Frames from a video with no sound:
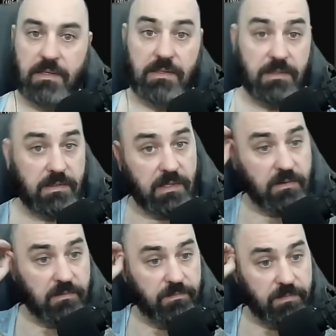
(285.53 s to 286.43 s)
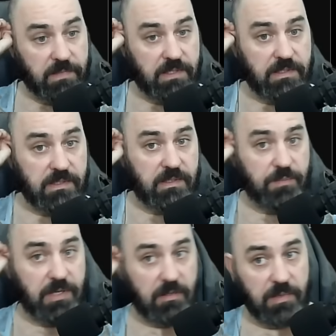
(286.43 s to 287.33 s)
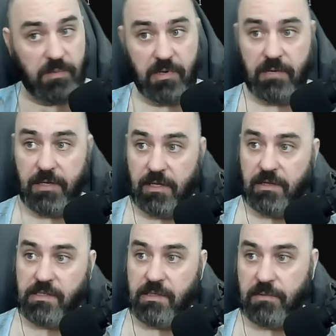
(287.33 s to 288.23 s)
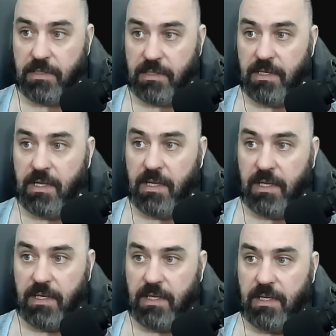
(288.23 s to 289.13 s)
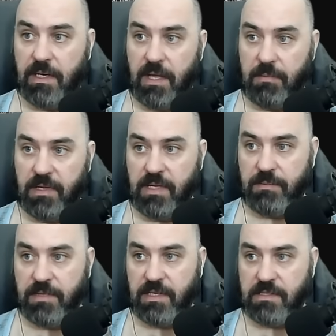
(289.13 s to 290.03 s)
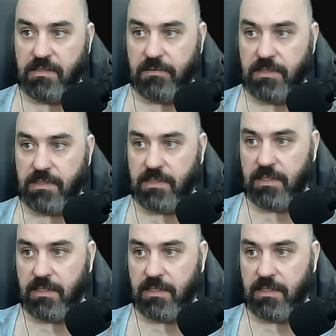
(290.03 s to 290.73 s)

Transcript: So this is the POB we're going to be launching with, and I'll make updates to it.